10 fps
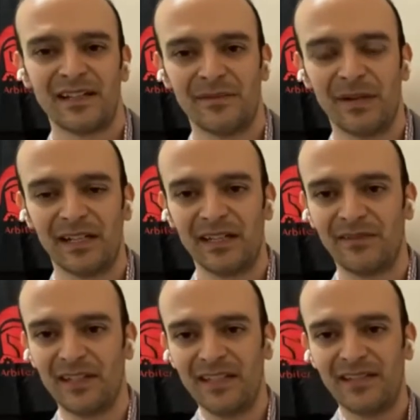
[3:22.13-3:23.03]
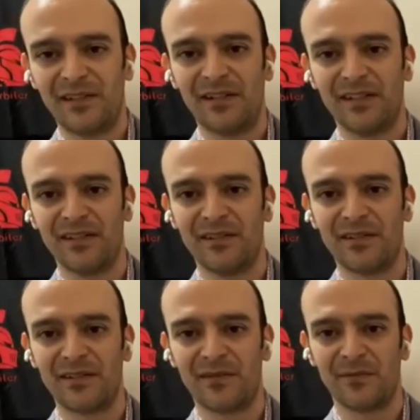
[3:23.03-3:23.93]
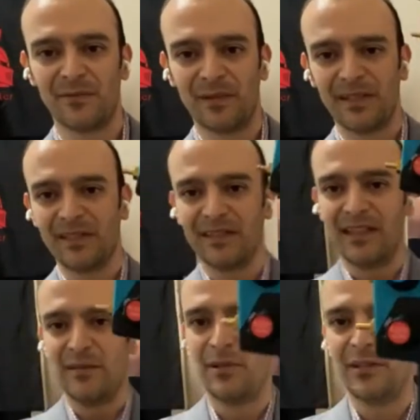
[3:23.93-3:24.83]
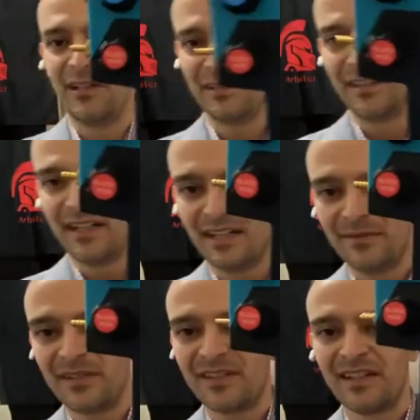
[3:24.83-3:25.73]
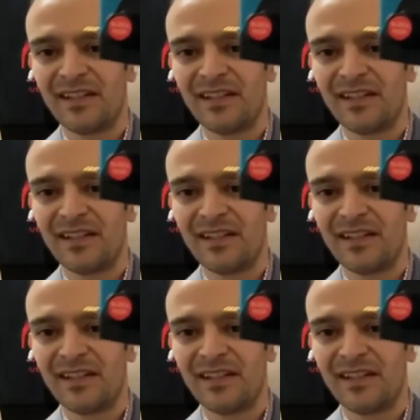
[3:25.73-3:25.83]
to make it even easier to use, we labeled all the knobs.